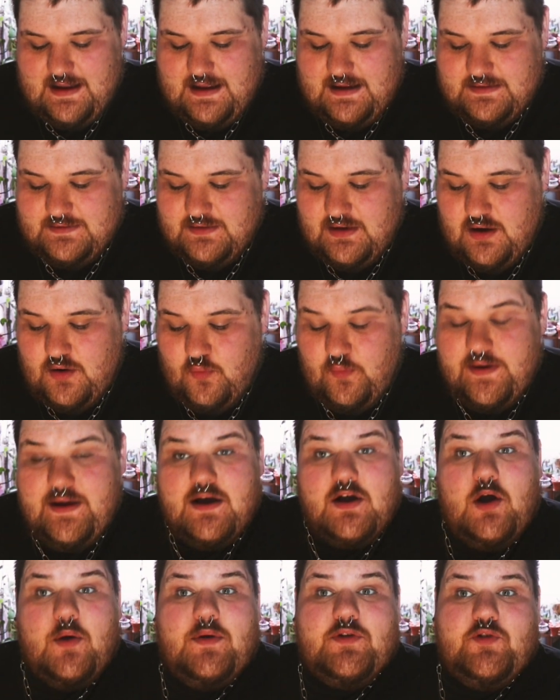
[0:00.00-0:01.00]
and uh, we
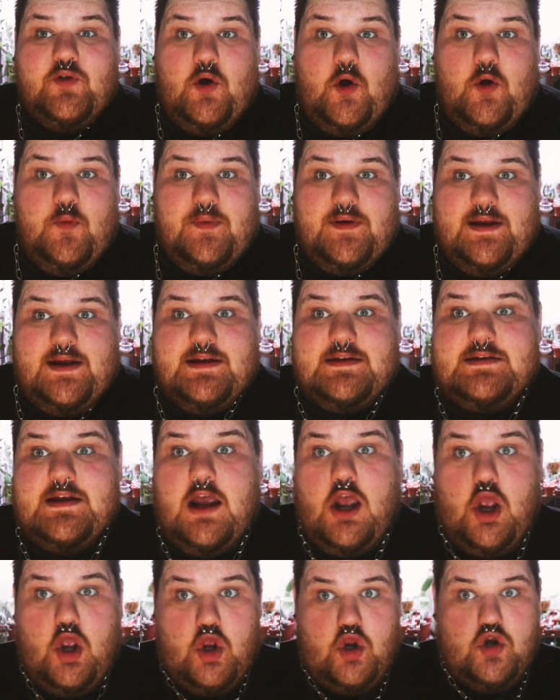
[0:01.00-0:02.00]
are going to open it
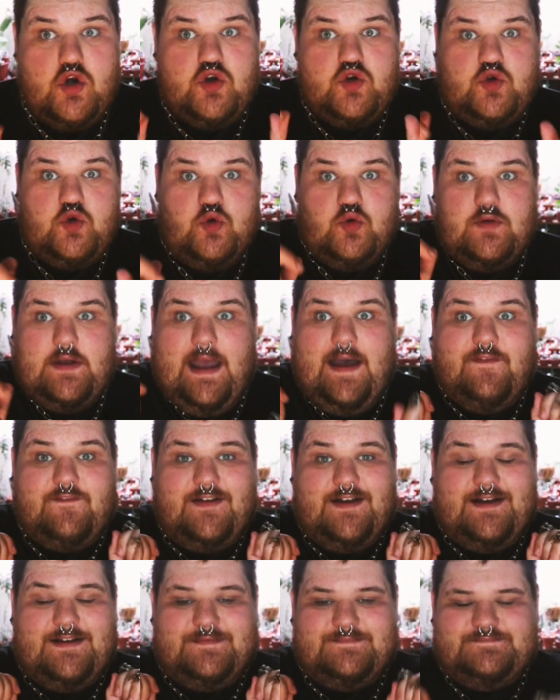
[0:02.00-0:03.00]

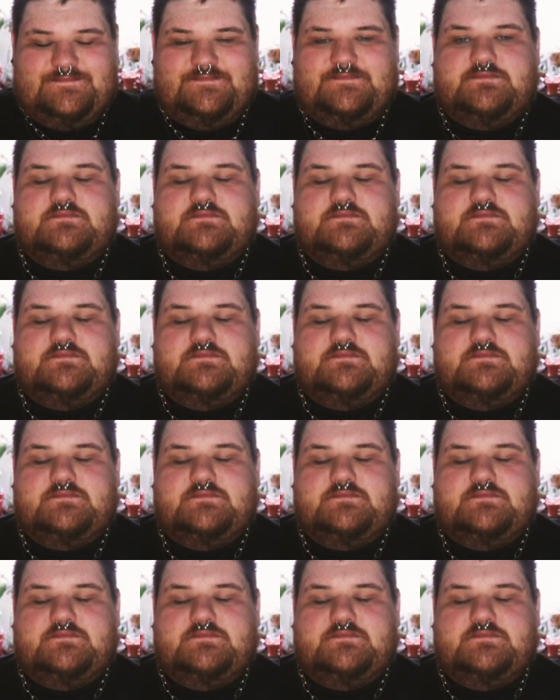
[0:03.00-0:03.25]
together.